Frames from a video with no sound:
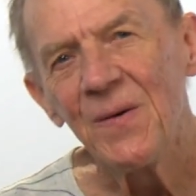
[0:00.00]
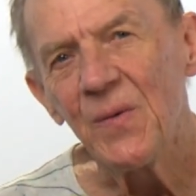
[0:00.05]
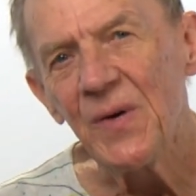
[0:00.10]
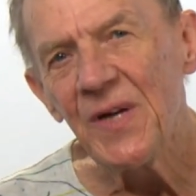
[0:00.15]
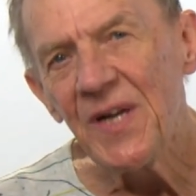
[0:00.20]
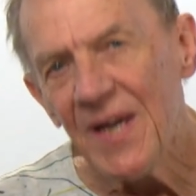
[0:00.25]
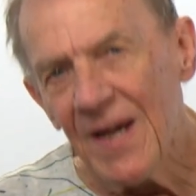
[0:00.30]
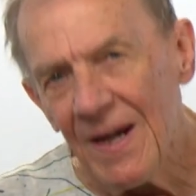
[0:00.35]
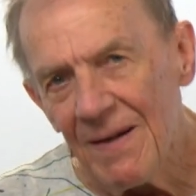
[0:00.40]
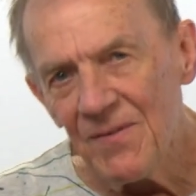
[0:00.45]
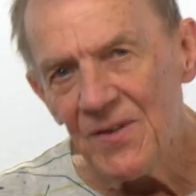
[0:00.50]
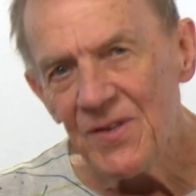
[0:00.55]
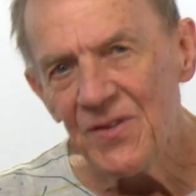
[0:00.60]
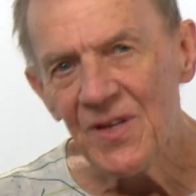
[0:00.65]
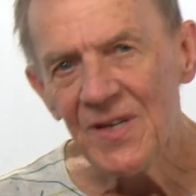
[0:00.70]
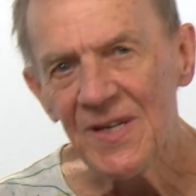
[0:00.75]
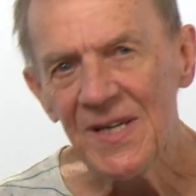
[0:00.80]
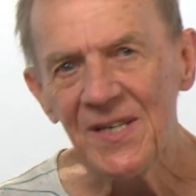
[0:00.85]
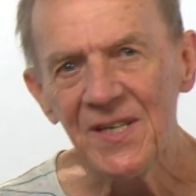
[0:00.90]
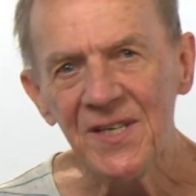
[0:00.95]
we covered
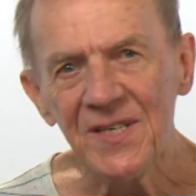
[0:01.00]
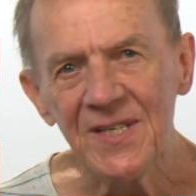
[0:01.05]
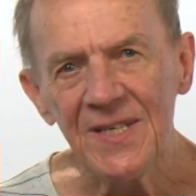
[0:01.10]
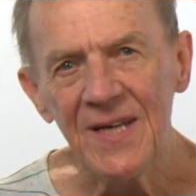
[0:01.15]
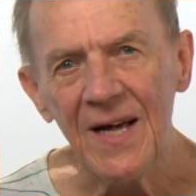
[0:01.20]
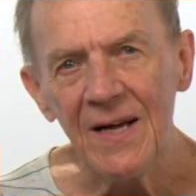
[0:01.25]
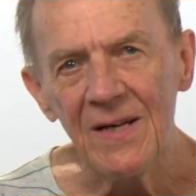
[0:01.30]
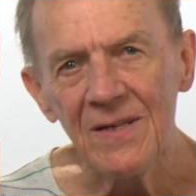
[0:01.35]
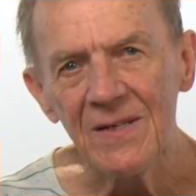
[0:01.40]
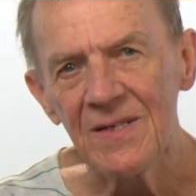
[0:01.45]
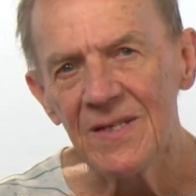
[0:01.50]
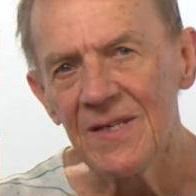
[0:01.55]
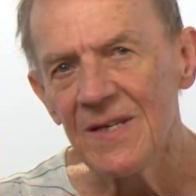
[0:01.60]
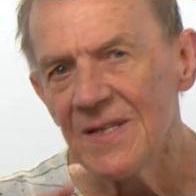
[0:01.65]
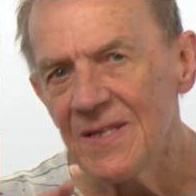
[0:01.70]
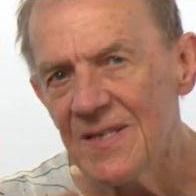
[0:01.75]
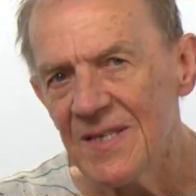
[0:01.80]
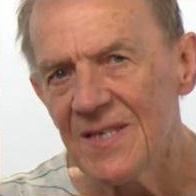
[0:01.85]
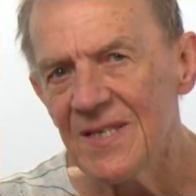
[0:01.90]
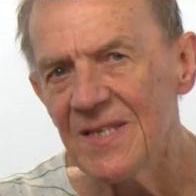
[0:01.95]
the letter sounds
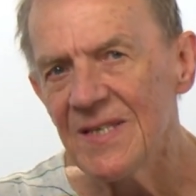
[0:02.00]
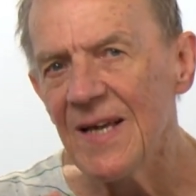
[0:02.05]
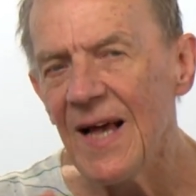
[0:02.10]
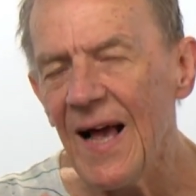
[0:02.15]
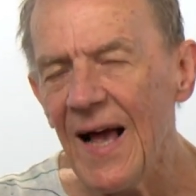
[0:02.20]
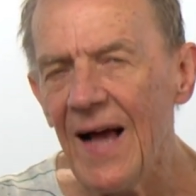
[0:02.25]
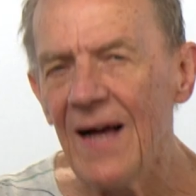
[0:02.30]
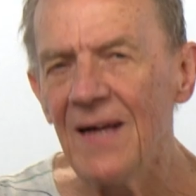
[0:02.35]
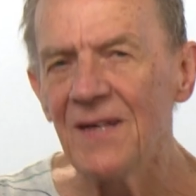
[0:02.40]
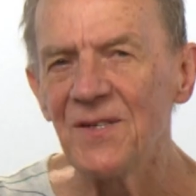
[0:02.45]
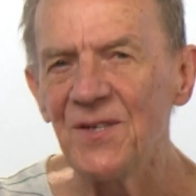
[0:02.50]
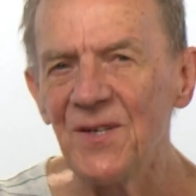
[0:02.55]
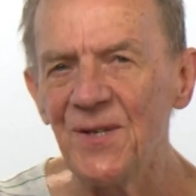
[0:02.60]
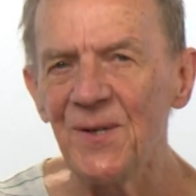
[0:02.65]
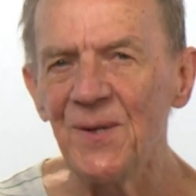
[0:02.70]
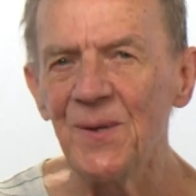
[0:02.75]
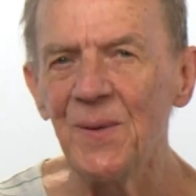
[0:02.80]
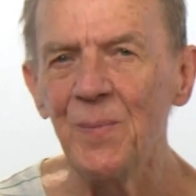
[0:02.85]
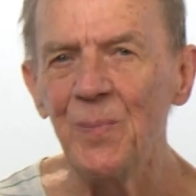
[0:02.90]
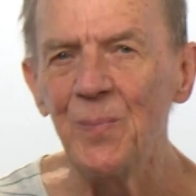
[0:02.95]
s, at,
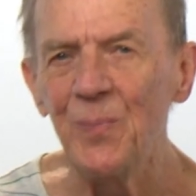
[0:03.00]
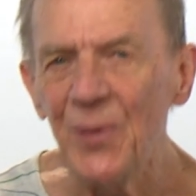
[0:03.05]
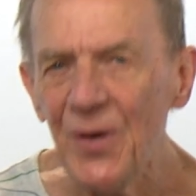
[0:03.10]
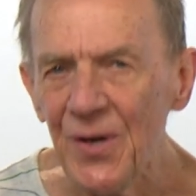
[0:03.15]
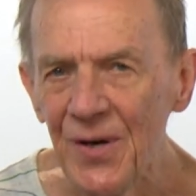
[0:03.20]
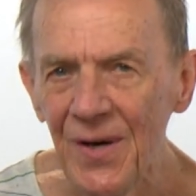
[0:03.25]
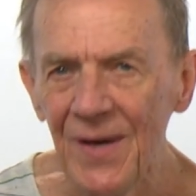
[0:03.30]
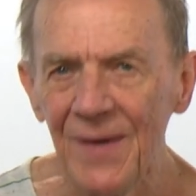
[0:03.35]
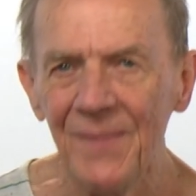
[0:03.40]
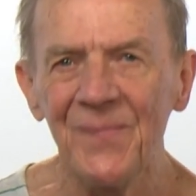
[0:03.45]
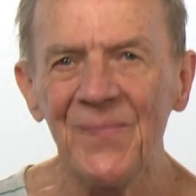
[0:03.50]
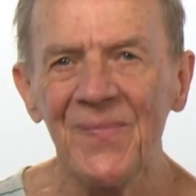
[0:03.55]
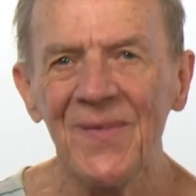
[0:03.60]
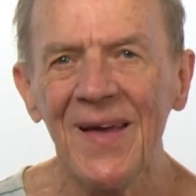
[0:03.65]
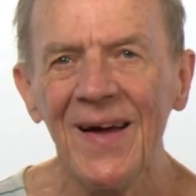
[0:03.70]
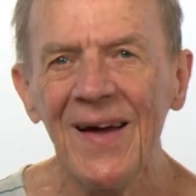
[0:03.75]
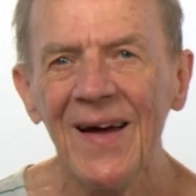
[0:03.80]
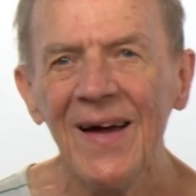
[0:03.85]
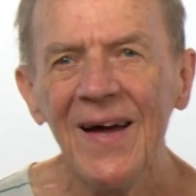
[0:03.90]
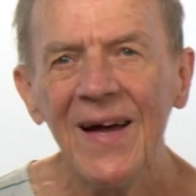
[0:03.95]
t, p.
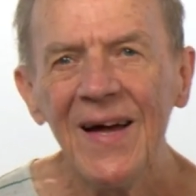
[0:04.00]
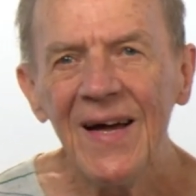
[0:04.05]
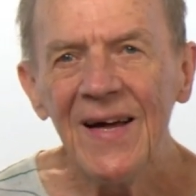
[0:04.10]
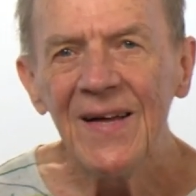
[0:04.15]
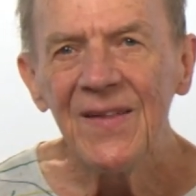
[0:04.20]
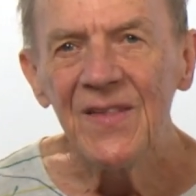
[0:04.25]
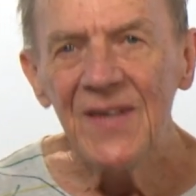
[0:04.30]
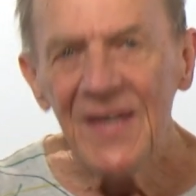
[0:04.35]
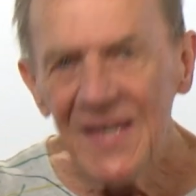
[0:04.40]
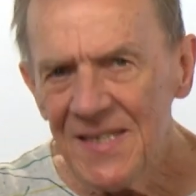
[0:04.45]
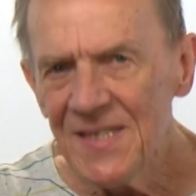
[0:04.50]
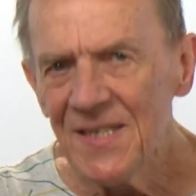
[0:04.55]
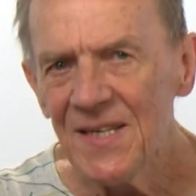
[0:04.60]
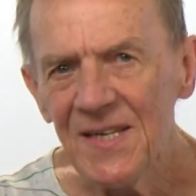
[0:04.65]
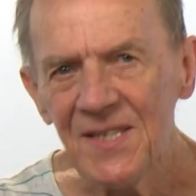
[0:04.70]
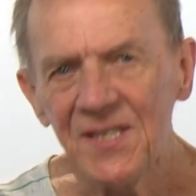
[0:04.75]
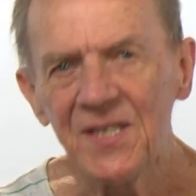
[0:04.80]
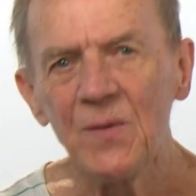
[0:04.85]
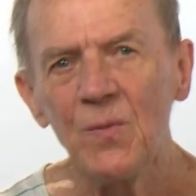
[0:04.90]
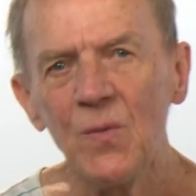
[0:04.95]
The next
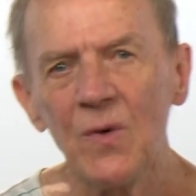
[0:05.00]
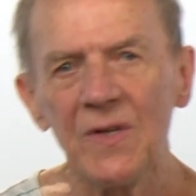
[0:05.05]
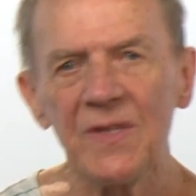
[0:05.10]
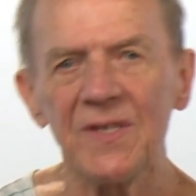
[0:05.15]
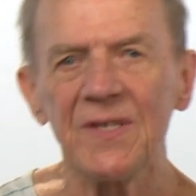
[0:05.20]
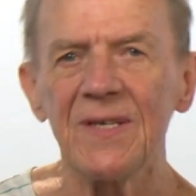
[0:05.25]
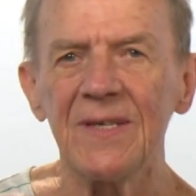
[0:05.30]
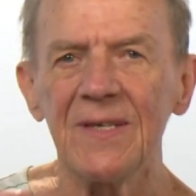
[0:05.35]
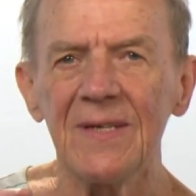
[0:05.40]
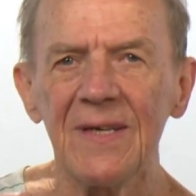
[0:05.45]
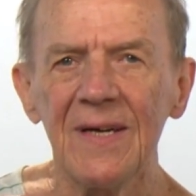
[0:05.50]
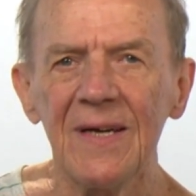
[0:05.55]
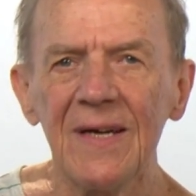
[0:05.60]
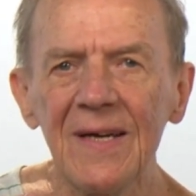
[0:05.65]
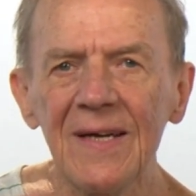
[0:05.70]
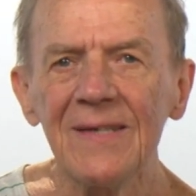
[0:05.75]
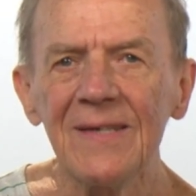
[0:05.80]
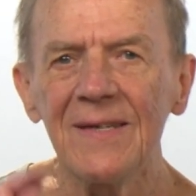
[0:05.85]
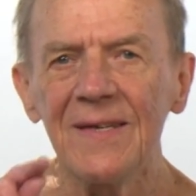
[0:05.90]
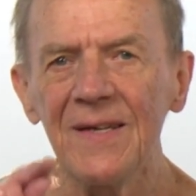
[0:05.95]
lesson was
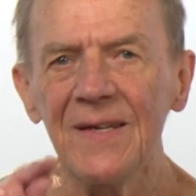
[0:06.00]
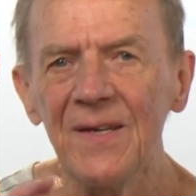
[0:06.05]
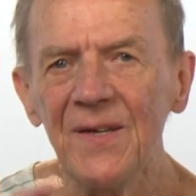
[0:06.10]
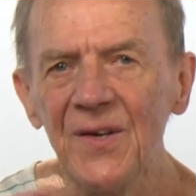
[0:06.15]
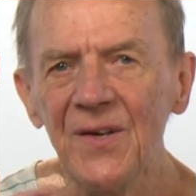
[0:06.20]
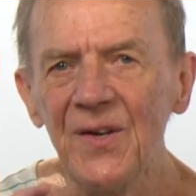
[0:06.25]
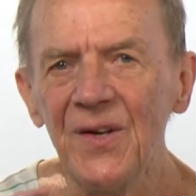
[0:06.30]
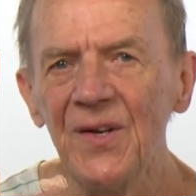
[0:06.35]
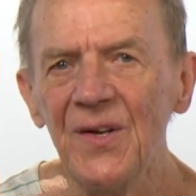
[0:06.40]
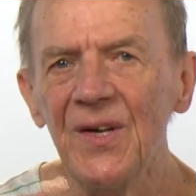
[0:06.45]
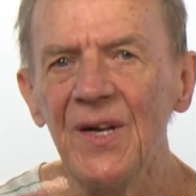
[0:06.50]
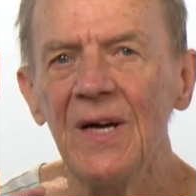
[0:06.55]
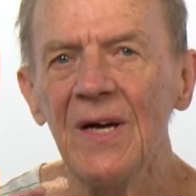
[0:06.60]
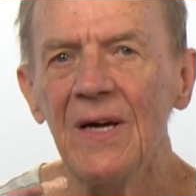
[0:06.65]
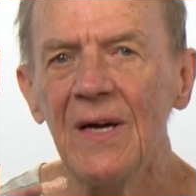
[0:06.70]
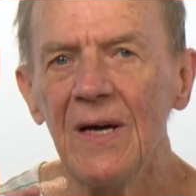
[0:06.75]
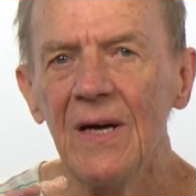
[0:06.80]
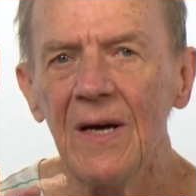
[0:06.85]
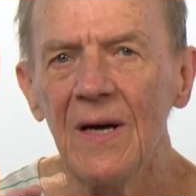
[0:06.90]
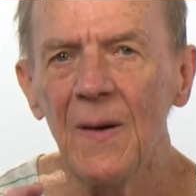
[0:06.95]
n,
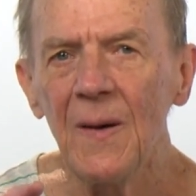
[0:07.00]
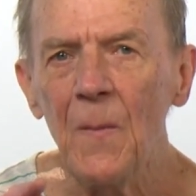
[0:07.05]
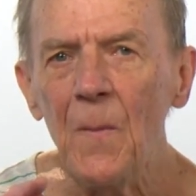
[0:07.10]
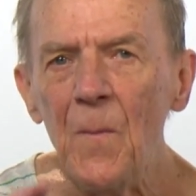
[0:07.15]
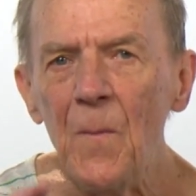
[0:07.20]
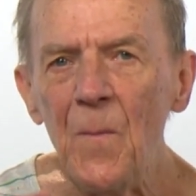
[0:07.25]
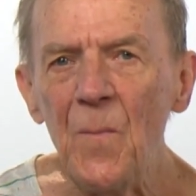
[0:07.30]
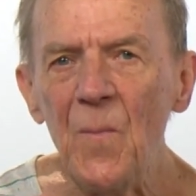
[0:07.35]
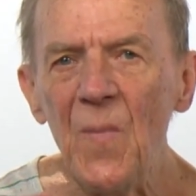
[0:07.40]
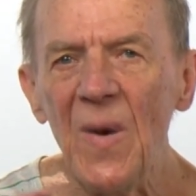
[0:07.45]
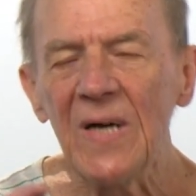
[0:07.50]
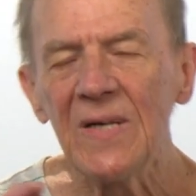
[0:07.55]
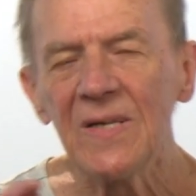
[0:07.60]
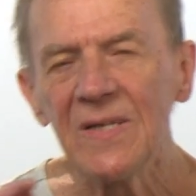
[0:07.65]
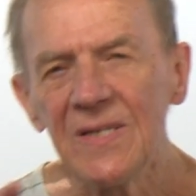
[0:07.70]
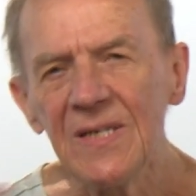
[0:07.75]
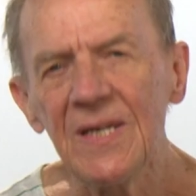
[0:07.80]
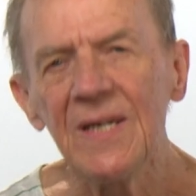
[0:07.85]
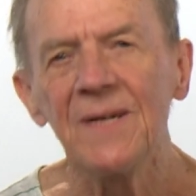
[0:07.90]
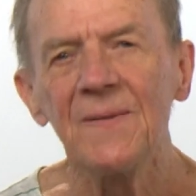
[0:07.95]
m,
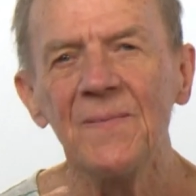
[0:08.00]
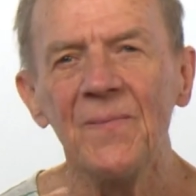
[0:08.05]
d.